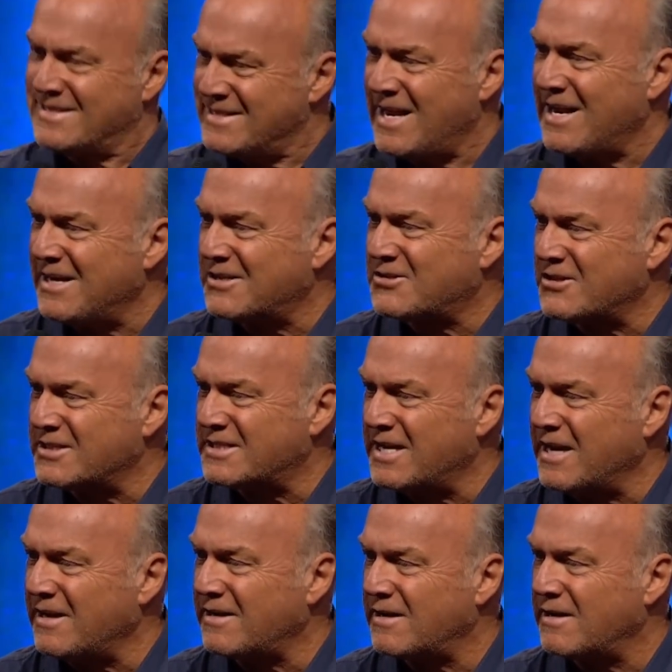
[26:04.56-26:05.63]
Isn't that
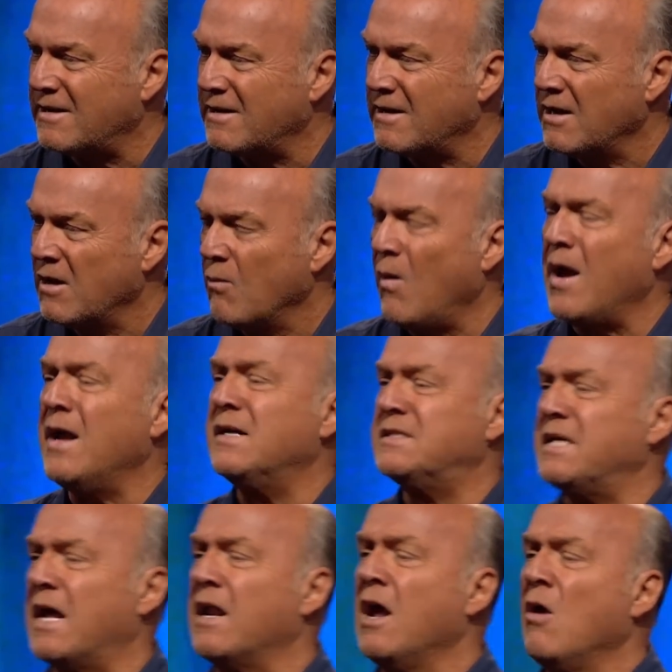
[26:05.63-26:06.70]
interesting? Why is
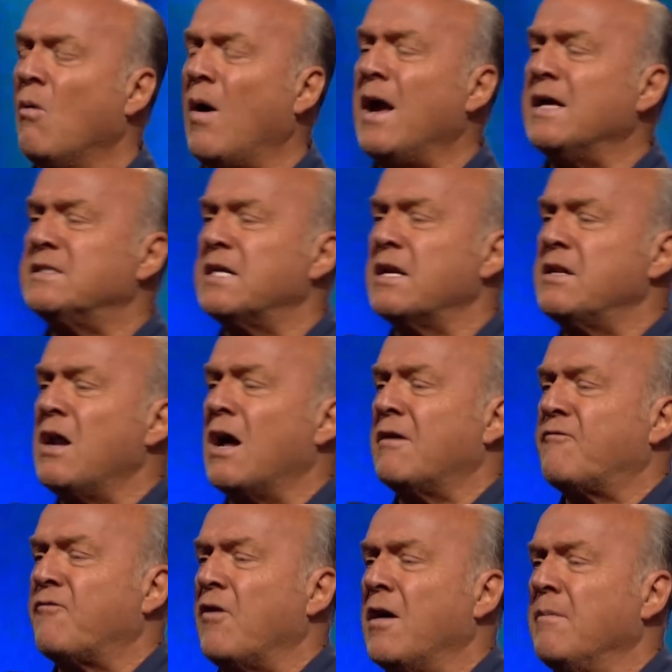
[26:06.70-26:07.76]
that? Why is it
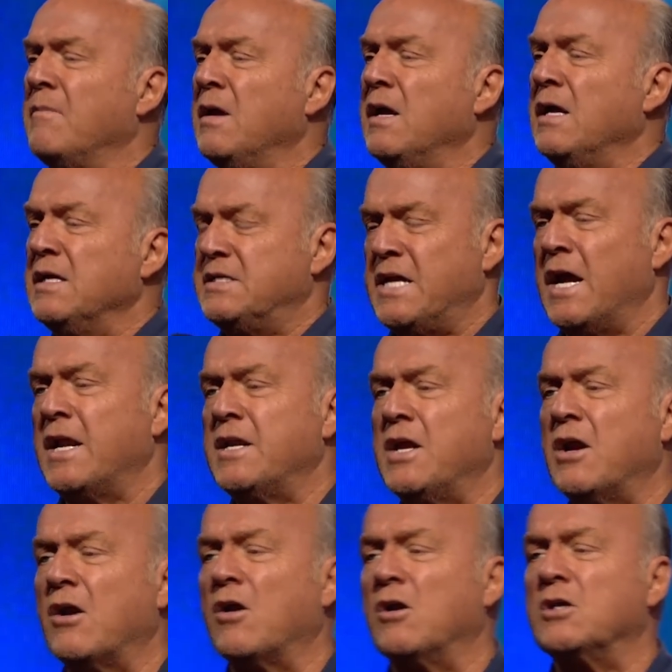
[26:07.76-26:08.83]
not from 10
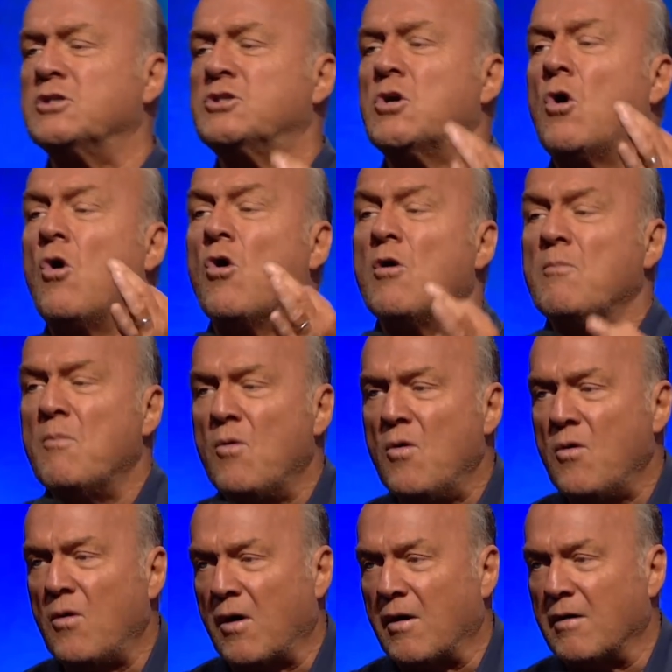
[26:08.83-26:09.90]
years or
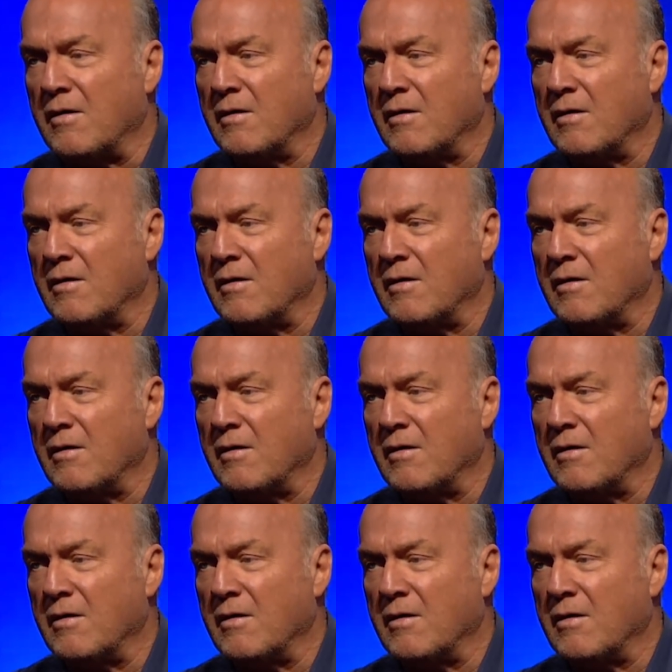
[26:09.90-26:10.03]
more?